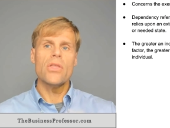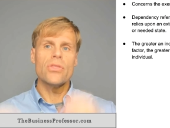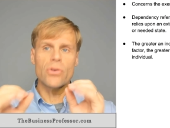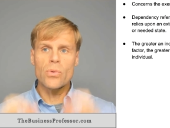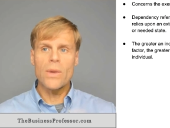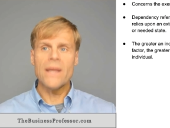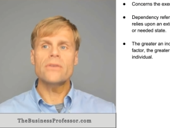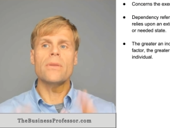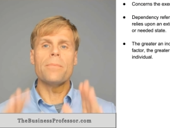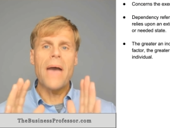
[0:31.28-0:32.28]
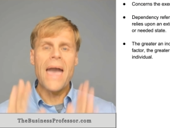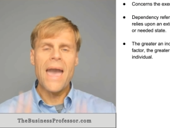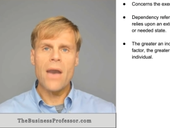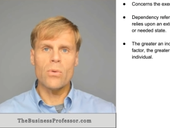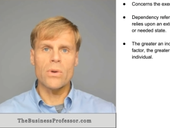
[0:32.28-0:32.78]
the greater the
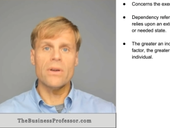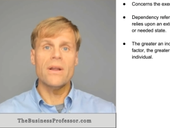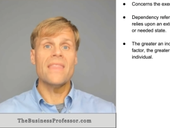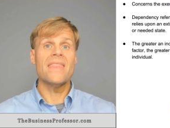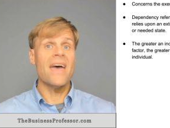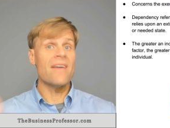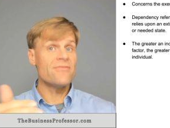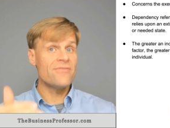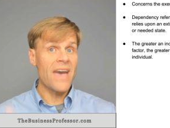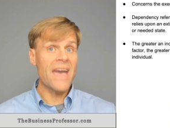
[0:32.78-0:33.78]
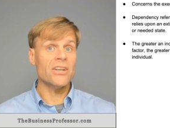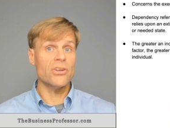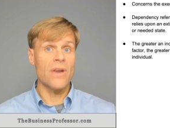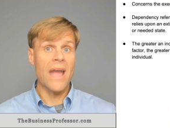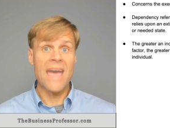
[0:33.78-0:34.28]
power that
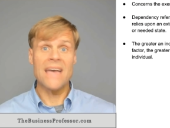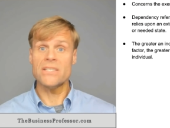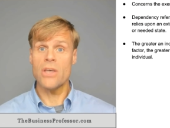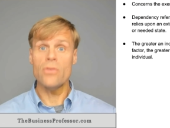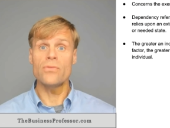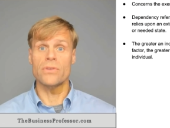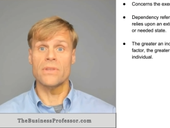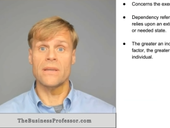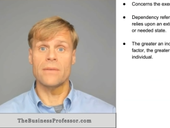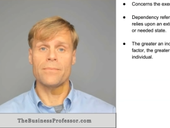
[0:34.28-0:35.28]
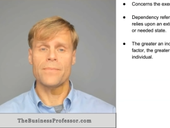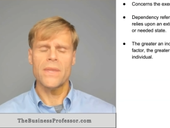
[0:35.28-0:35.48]
factor has over them.